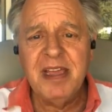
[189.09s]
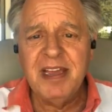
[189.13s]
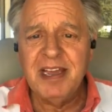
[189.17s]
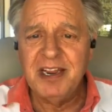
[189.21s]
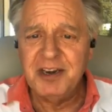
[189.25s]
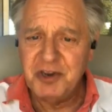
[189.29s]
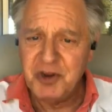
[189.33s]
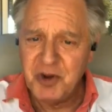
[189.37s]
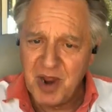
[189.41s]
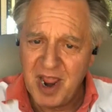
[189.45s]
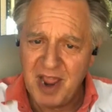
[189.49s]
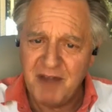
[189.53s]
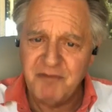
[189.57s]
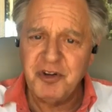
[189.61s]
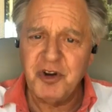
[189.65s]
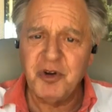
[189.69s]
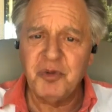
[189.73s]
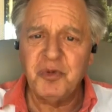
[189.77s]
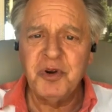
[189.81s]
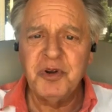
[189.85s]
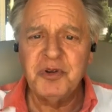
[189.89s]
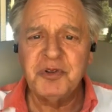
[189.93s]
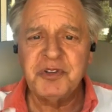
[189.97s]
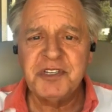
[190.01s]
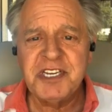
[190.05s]
You have your
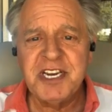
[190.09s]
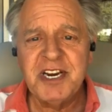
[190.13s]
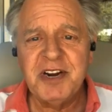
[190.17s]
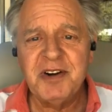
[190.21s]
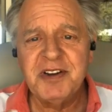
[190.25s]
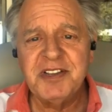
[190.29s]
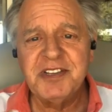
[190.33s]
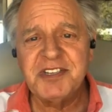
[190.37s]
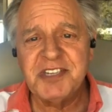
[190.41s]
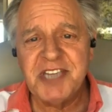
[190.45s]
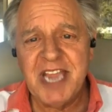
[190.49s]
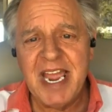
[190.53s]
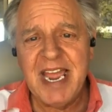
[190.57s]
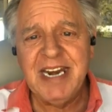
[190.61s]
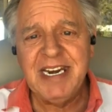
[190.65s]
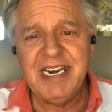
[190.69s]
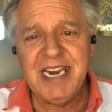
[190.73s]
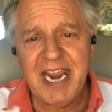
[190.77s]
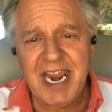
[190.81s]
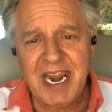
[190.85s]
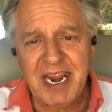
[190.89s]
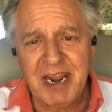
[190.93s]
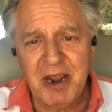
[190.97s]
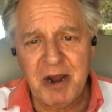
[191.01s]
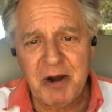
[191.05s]
roots here in San
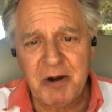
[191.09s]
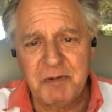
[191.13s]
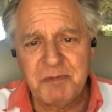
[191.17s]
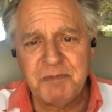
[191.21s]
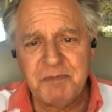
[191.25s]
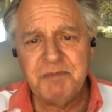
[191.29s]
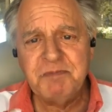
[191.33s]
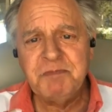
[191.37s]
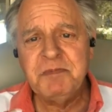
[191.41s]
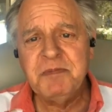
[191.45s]
Diego.